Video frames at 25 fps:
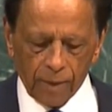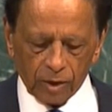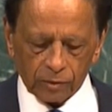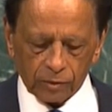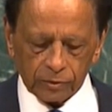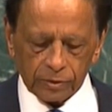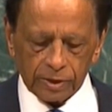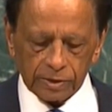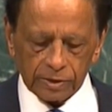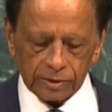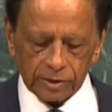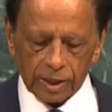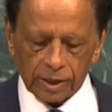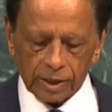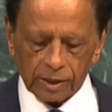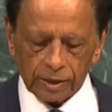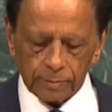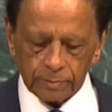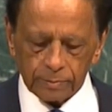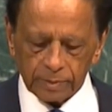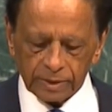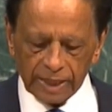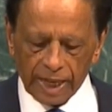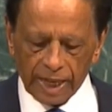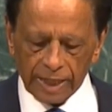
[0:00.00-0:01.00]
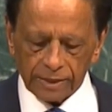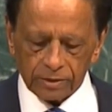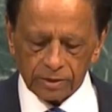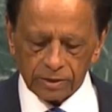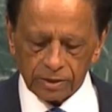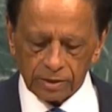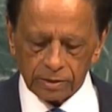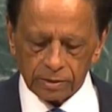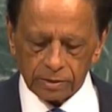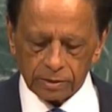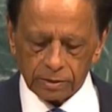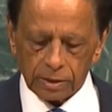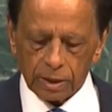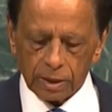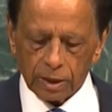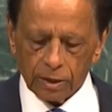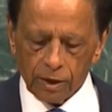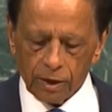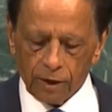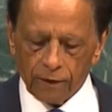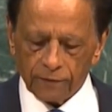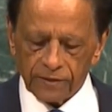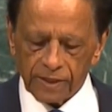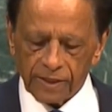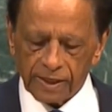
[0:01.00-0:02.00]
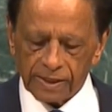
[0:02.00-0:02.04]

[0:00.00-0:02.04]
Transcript: about the circumstances